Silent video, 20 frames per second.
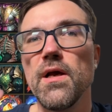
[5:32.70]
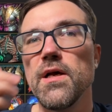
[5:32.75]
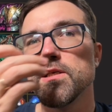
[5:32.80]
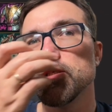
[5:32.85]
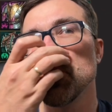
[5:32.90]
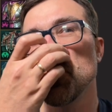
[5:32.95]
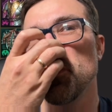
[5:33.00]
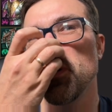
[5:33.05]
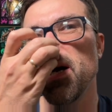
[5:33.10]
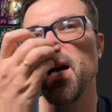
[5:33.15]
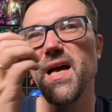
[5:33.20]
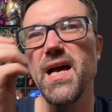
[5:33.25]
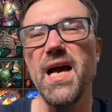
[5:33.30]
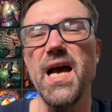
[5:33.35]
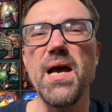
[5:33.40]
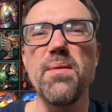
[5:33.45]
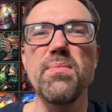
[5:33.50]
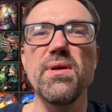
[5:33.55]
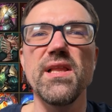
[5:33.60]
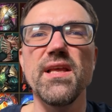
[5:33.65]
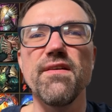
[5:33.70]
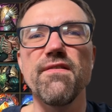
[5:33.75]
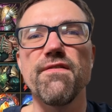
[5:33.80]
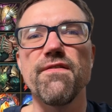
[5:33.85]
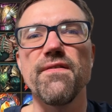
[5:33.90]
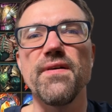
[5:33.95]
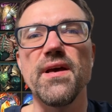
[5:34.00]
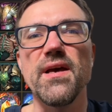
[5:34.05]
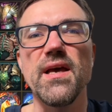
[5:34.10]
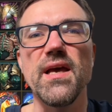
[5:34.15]
So I
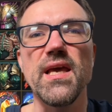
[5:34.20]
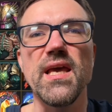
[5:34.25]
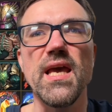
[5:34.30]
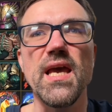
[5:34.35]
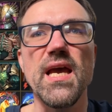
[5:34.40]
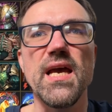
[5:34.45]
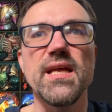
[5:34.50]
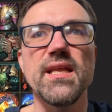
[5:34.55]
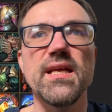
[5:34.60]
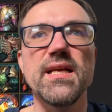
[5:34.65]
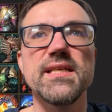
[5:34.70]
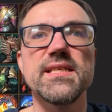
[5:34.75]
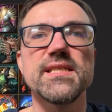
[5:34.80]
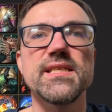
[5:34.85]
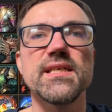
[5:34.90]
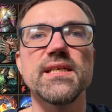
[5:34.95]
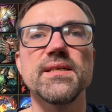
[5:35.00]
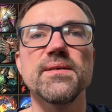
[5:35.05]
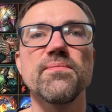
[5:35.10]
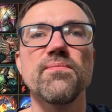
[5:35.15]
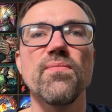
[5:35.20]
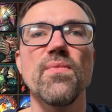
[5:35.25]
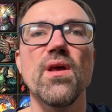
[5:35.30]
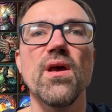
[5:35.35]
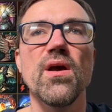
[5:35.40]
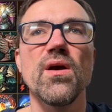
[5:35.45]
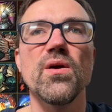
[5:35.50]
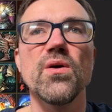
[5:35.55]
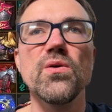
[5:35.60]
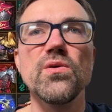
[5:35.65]
believe, again, it's a
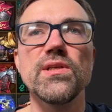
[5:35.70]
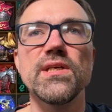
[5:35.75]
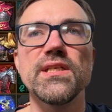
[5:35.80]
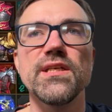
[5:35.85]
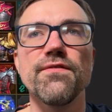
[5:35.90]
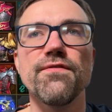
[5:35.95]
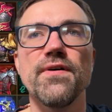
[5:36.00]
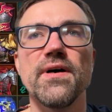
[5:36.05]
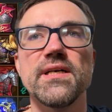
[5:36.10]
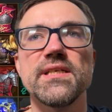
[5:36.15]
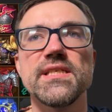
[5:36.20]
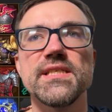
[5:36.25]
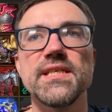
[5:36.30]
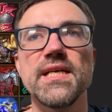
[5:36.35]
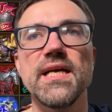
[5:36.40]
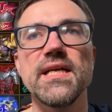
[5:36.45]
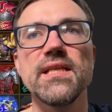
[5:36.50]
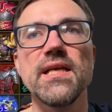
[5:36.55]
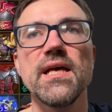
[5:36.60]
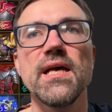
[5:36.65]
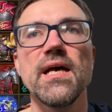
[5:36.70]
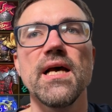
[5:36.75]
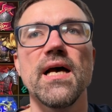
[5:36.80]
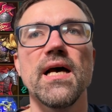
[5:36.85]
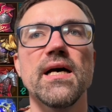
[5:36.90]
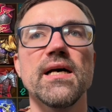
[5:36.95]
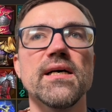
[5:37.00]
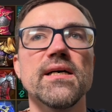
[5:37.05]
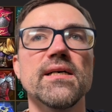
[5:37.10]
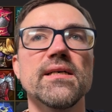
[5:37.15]
good artifact set.
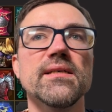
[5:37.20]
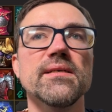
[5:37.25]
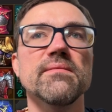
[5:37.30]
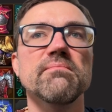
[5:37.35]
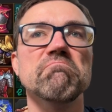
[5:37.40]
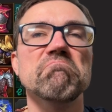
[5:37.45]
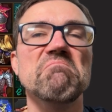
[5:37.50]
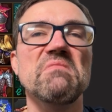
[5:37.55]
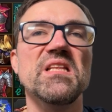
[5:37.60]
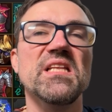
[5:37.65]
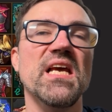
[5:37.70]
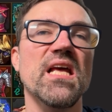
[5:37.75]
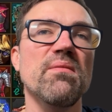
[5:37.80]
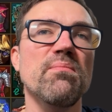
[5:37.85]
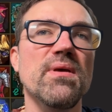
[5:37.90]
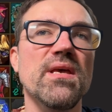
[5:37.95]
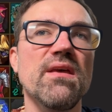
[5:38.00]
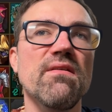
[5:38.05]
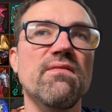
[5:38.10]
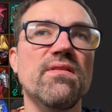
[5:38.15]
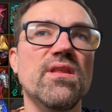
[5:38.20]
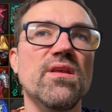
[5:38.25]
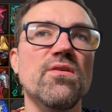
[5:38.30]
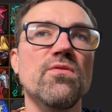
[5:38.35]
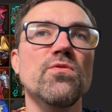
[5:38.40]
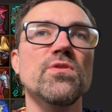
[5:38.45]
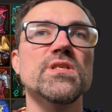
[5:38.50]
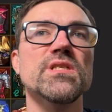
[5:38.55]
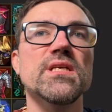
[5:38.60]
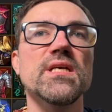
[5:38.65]
It can be even
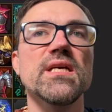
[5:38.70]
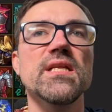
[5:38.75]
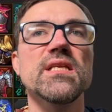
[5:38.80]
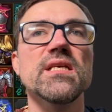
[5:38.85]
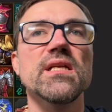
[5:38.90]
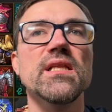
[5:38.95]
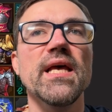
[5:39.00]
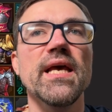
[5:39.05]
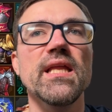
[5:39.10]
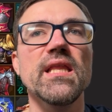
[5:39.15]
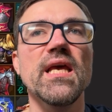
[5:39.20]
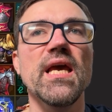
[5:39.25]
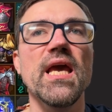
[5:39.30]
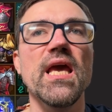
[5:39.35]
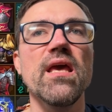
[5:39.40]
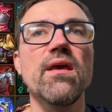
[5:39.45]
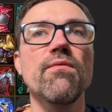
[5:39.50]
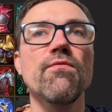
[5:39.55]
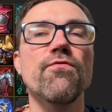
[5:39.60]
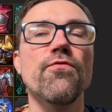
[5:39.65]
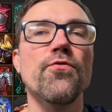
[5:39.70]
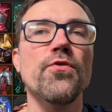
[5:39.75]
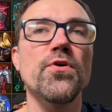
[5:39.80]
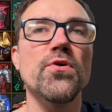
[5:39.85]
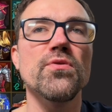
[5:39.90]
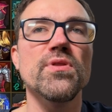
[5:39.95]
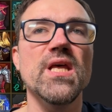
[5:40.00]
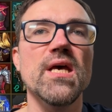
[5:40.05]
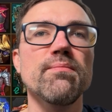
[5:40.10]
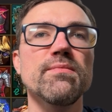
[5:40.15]
used in the late game for
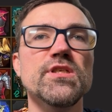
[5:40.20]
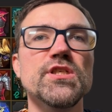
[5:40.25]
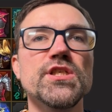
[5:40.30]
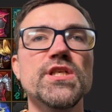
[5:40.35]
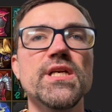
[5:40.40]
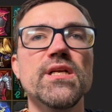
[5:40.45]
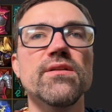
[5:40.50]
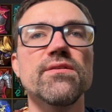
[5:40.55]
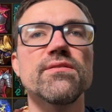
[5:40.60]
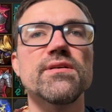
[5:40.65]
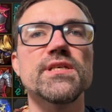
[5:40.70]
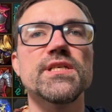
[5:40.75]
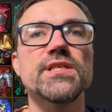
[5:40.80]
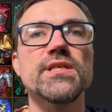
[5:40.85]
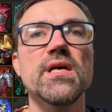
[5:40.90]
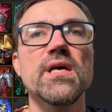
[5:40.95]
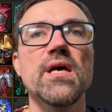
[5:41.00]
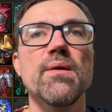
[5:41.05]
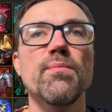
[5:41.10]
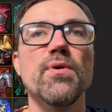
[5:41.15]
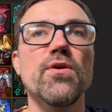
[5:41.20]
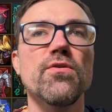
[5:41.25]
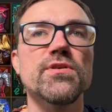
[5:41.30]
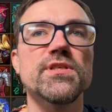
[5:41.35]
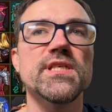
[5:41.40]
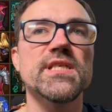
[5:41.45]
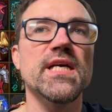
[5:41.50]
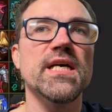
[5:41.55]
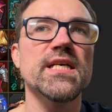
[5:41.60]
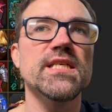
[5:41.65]
your damage dealers
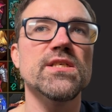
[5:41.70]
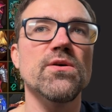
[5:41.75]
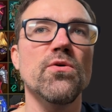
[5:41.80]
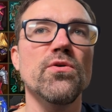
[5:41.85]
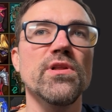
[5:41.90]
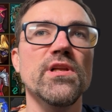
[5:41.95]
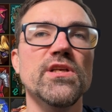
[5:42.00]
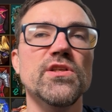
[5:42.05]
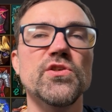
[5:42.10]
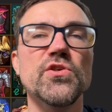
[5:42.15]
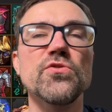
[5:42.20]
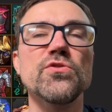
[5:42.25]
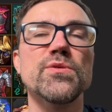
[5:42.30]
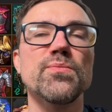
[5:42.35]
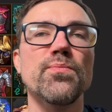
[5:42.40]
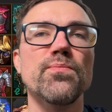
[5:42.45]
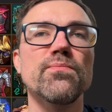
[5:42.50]
because it has only two